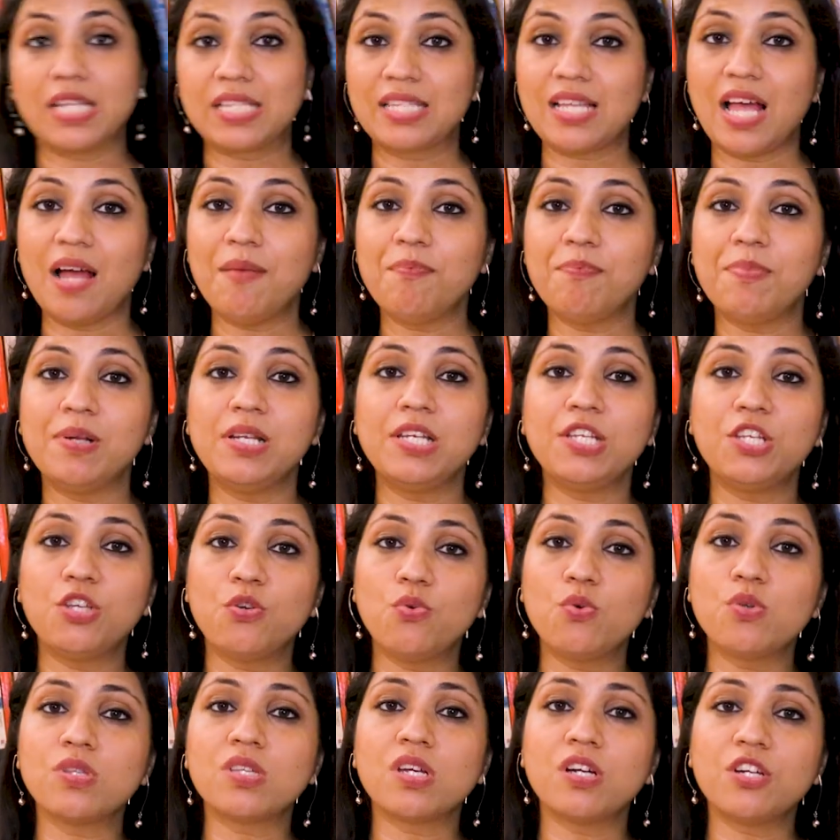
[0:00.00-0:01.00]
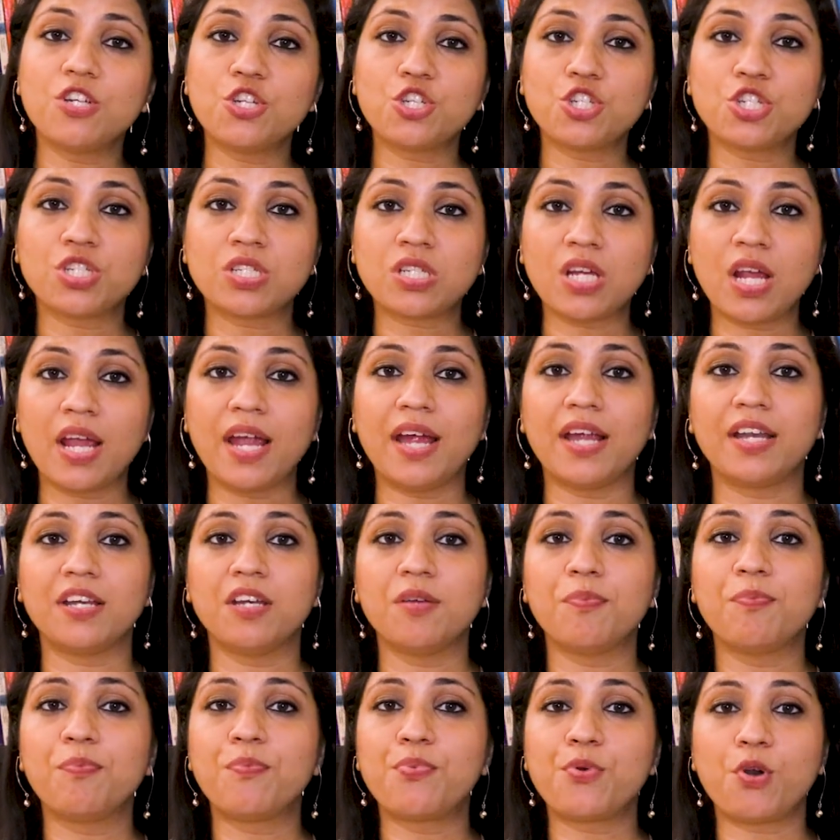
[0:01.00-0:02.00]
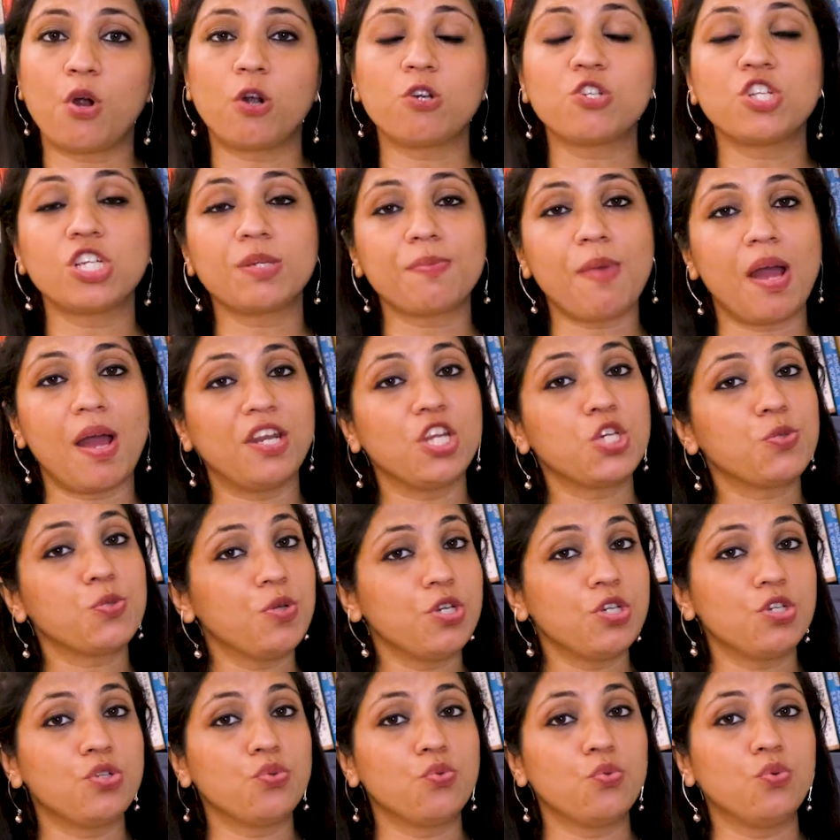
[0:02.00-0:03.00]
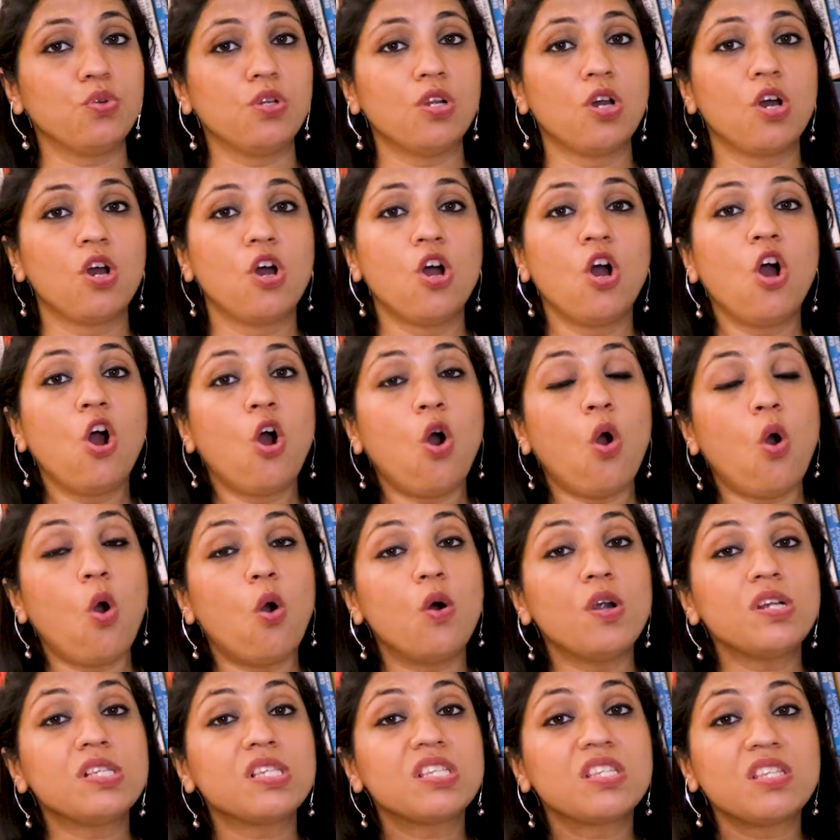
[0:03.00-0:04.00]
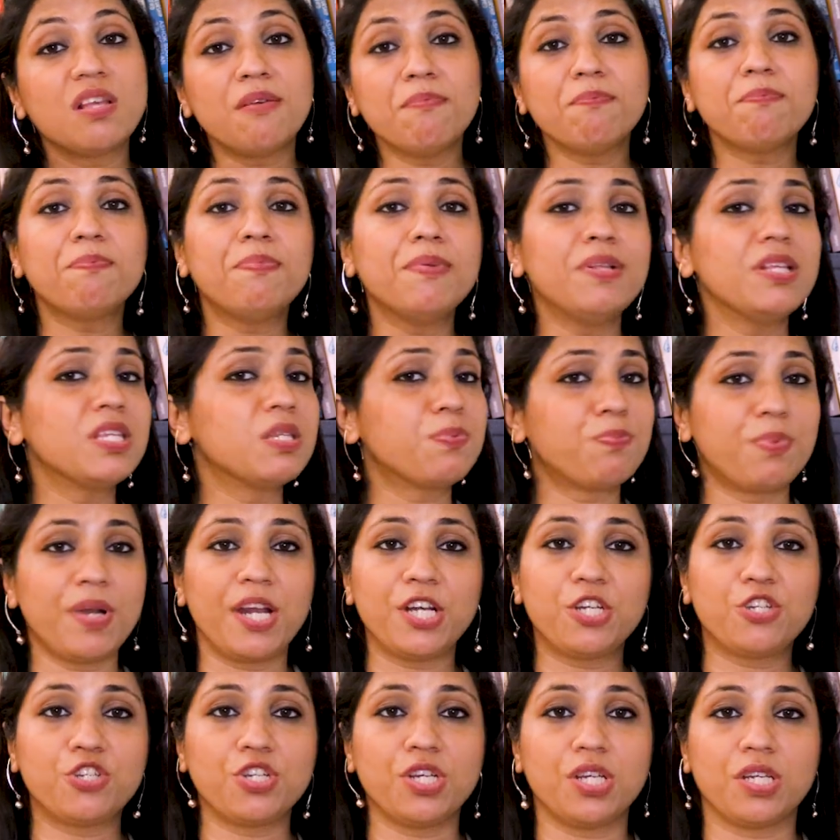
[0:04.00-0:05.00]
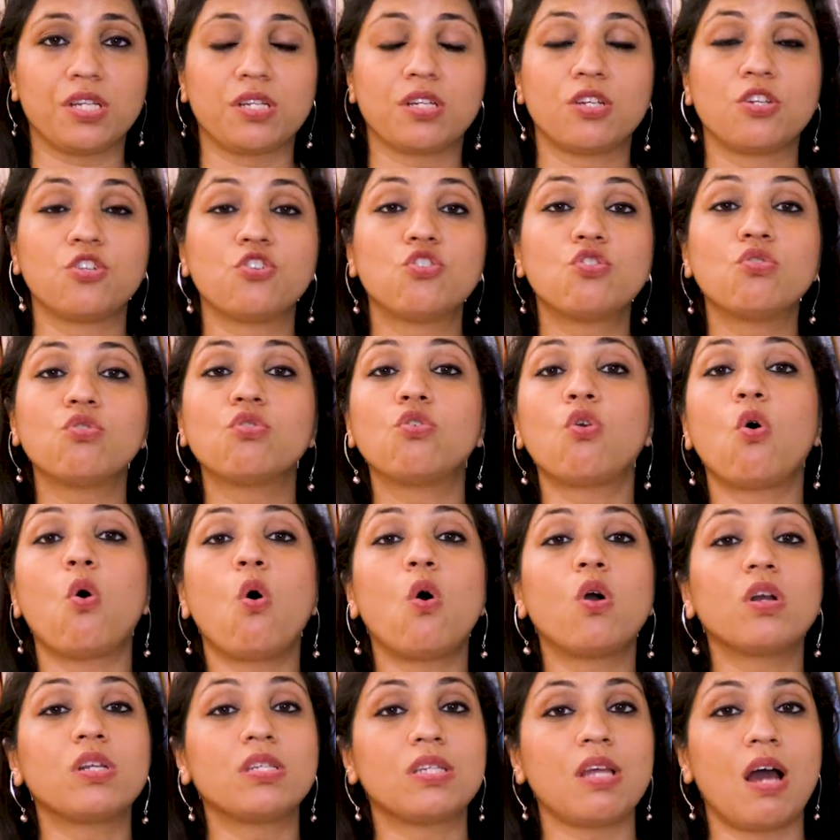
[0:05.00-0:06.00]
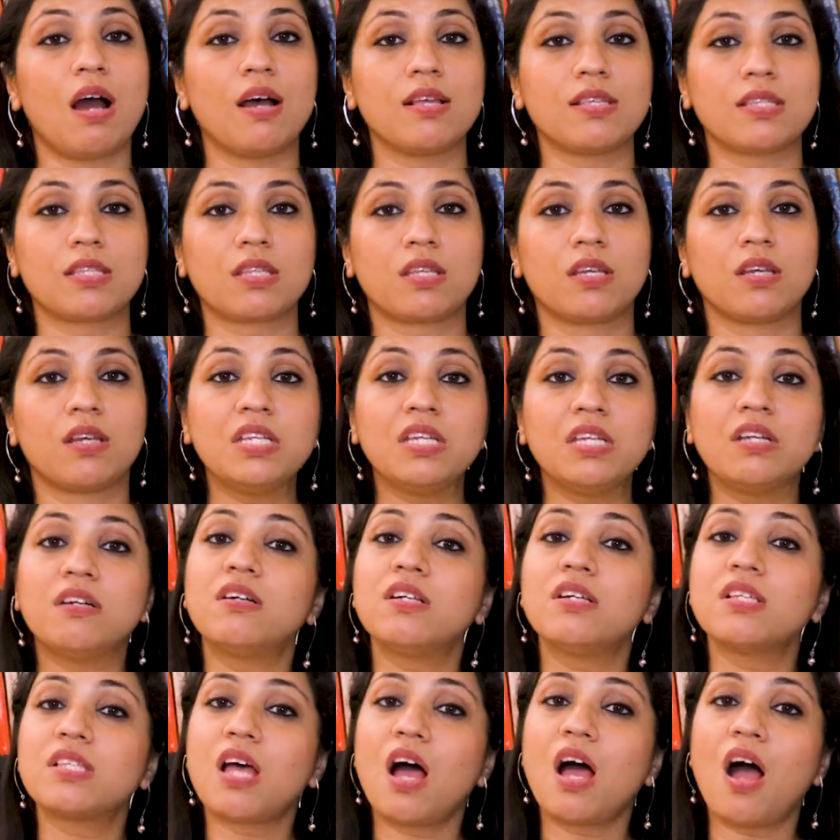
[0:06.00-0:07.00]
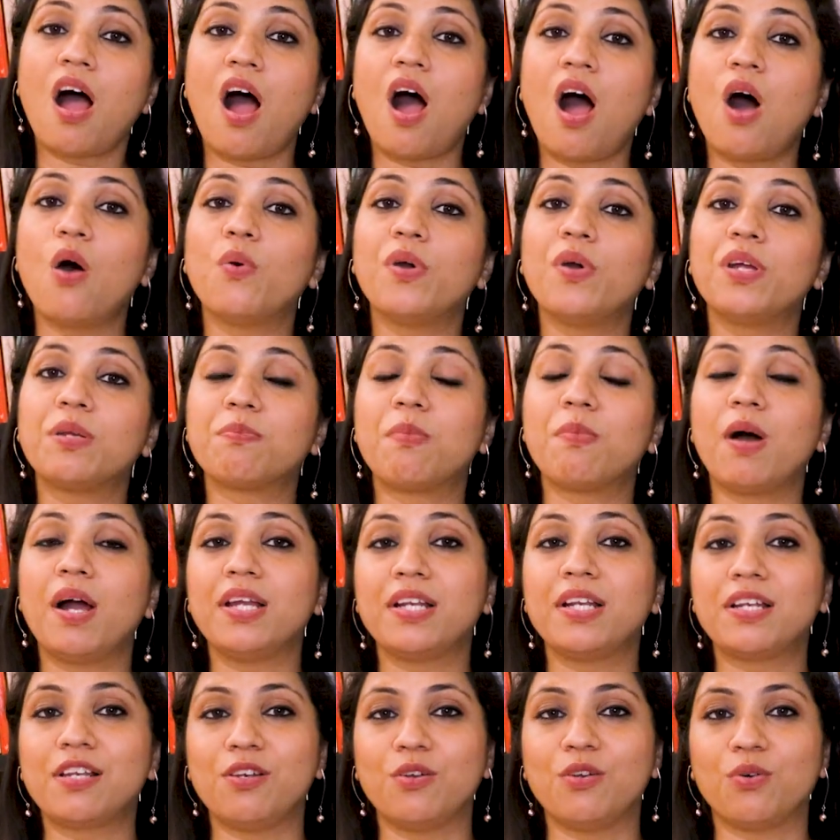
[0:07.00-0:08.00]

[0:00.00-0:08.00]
example, use a shared project management tool or simple spreadsheet to log tasks. Here's how it might